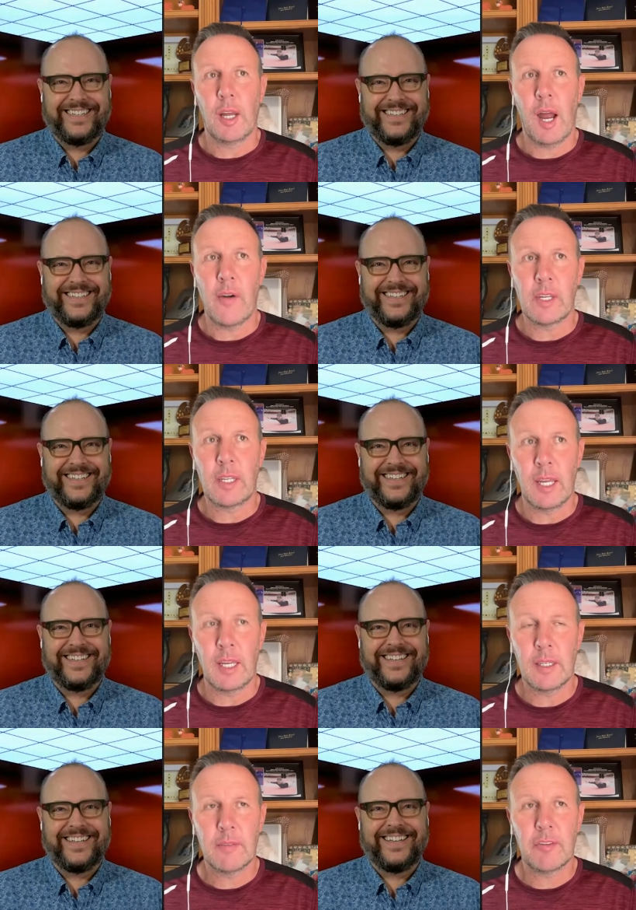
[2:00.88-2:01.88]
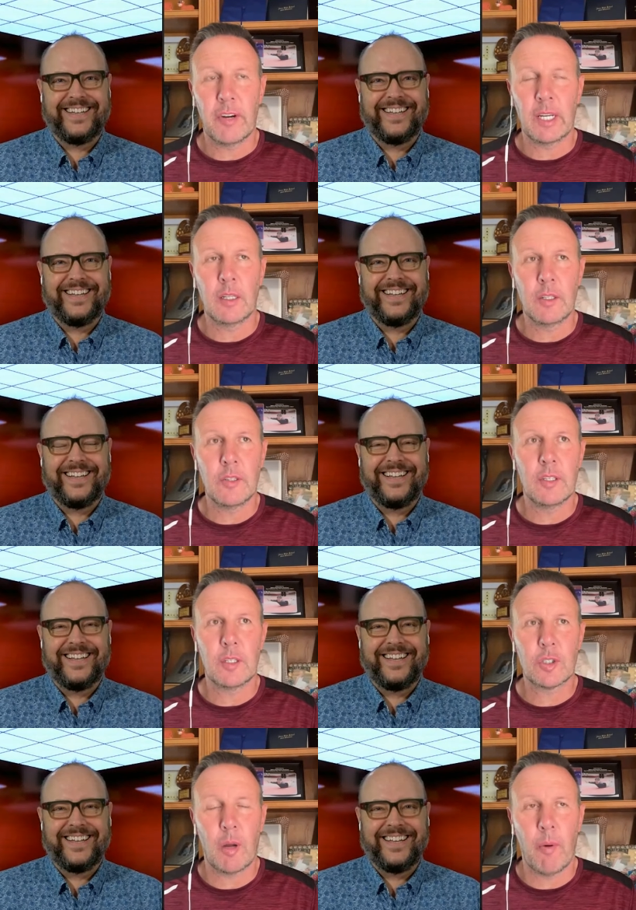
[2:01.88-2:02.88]
Speaker 1: Harry Kane for England in the
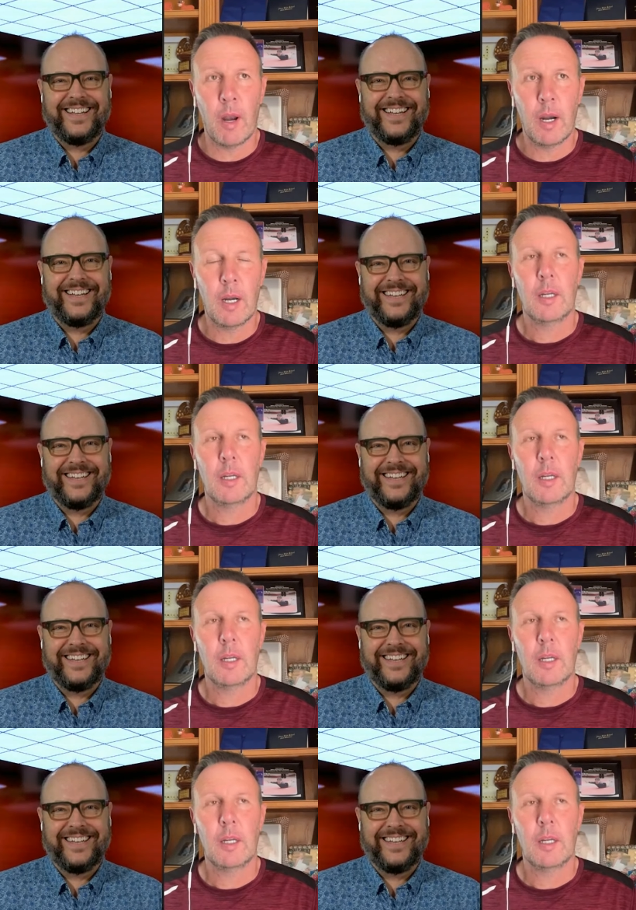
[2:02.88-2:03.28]
summer.